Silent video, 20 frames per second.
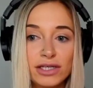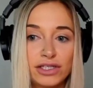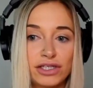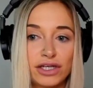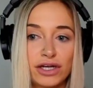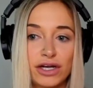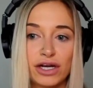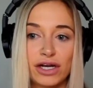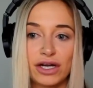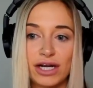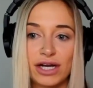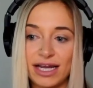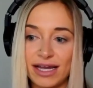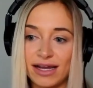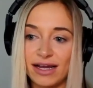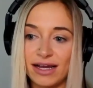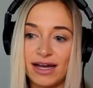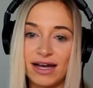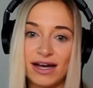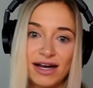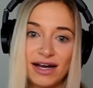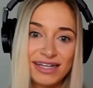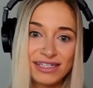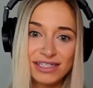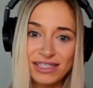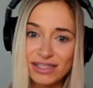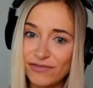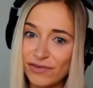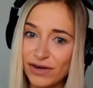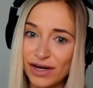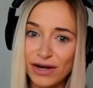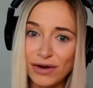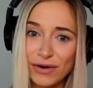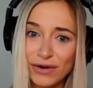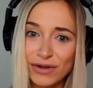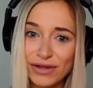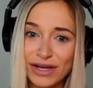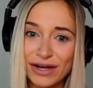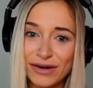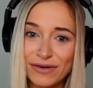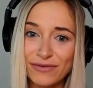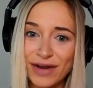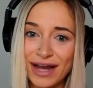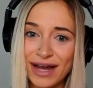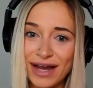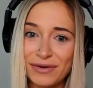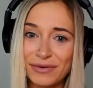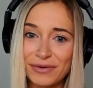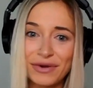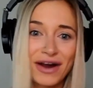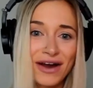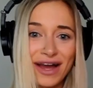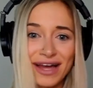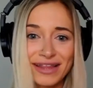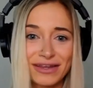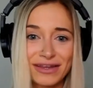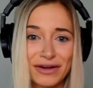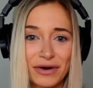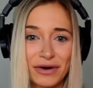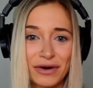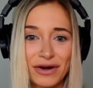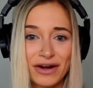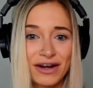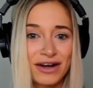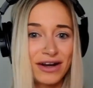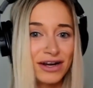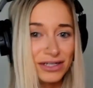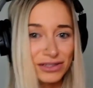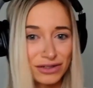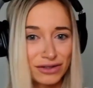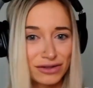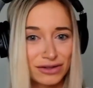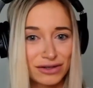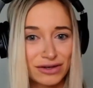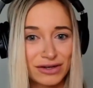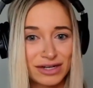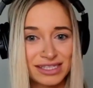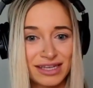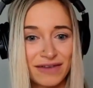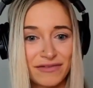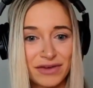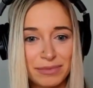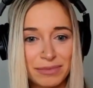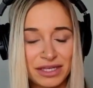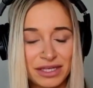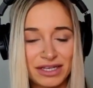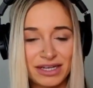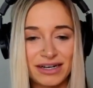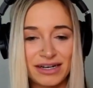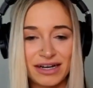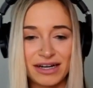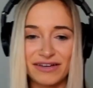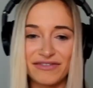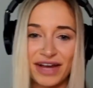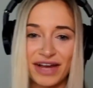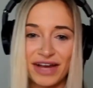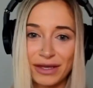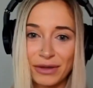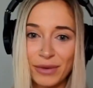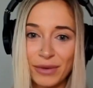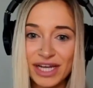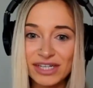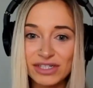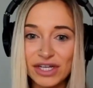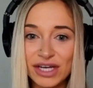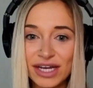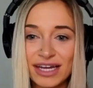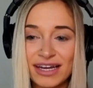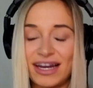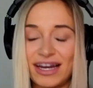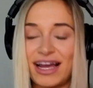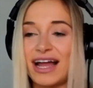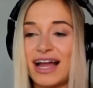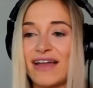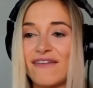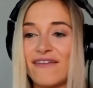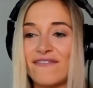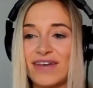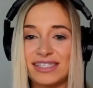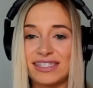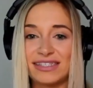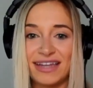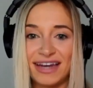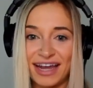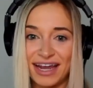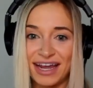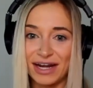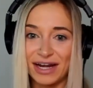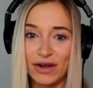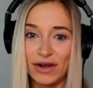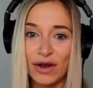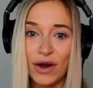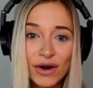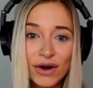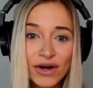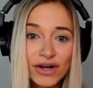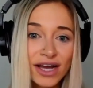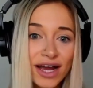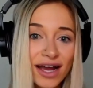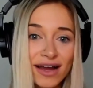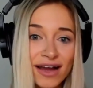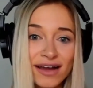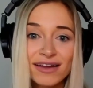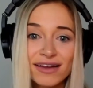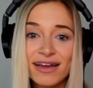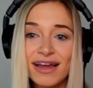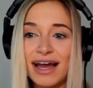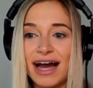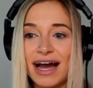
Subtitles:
during a different earlier round, not at their current $137 billion valuation. I invested in Carta.